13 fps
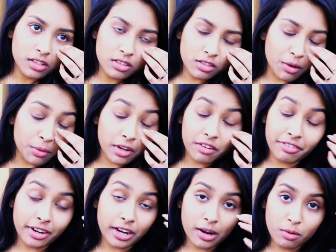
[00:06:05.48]
So we're going to
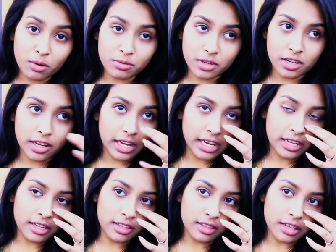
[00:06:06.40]
figure out what we're going to
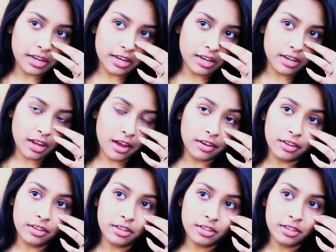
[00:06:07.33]
eat and then, yeah.
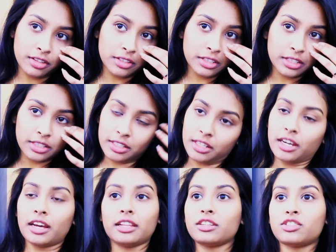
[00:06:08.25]

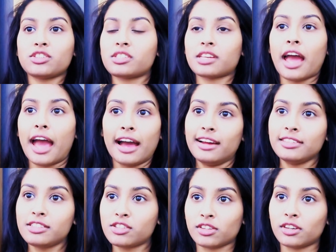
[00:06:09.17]
And then just head
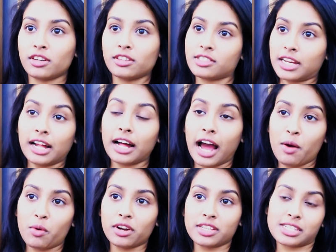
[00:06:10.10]
to the hotel. I
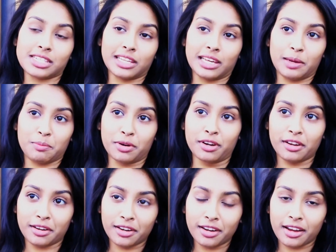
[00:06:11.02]
want to sleep.
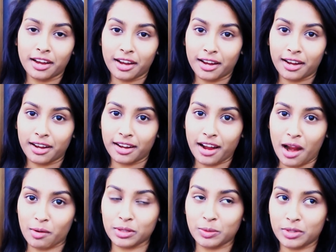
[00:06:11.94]

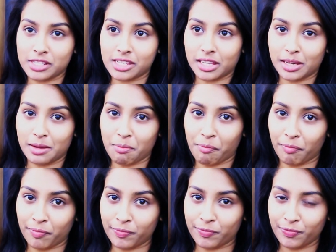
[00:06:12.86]
I want to
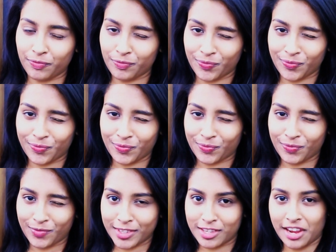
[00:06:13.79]

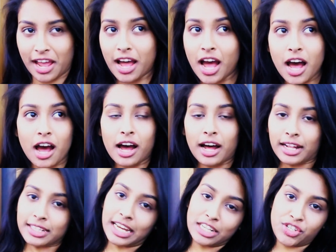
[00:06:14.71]
sleep. Yeah.
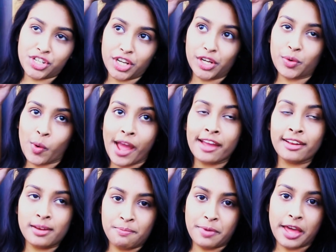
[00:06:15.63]
Catch you
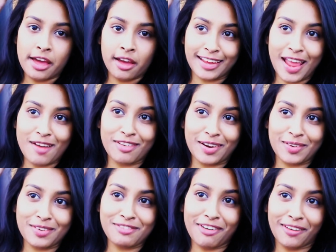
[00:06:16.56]
in a bit if I
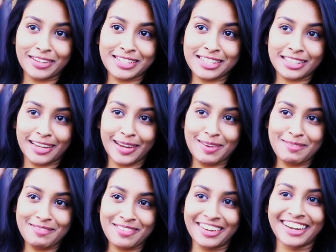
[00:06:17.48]
don't fall
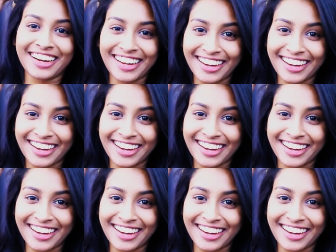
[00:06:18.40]
asleep.